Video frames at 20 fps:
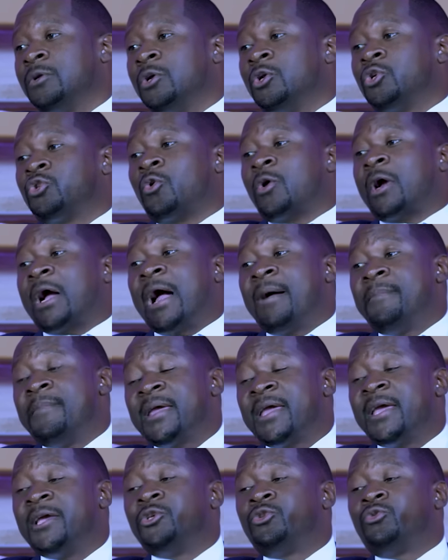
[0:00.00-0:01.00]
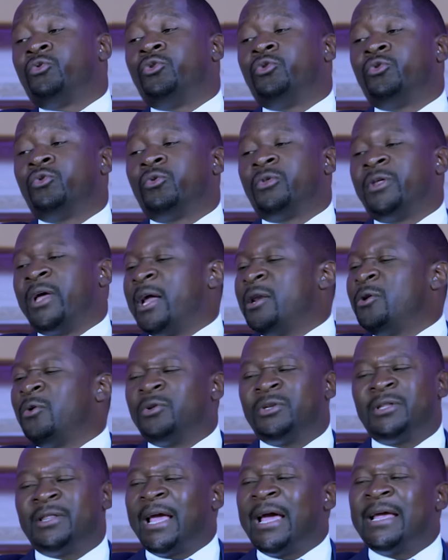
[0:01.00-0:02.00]
So coming into you,
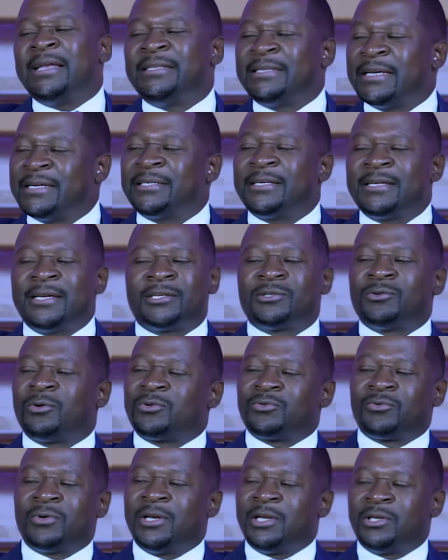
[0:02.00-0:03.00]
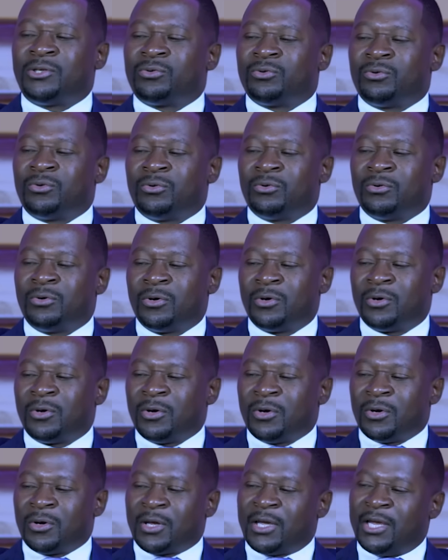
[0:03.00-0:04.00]
their intention is not really to
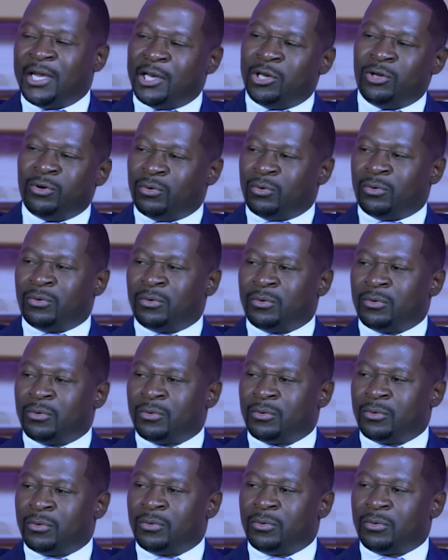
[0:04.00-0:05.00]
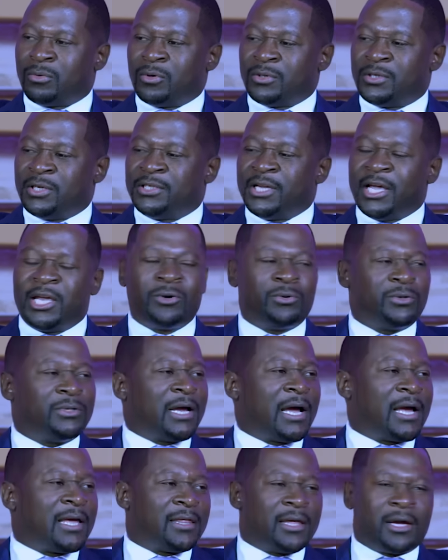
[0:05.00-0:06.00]
kill you. Because the day you
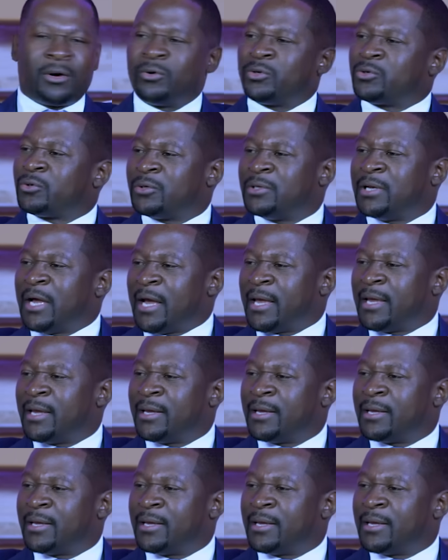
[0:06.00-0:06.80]
die, they also die.